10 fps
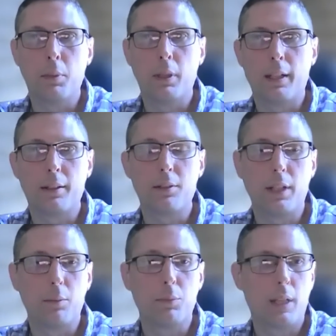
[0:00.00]
but at the
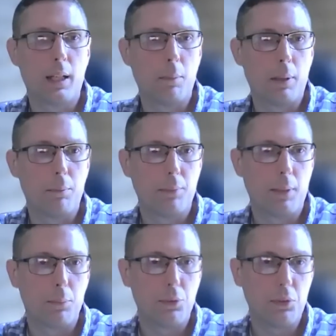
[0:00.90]
same time
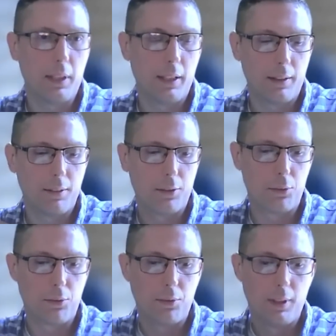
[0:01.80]
I'm seeing
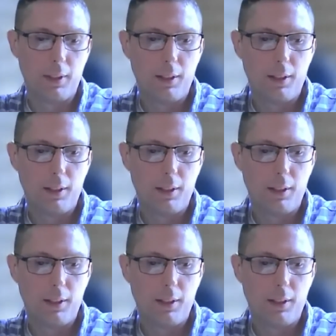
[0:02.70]
those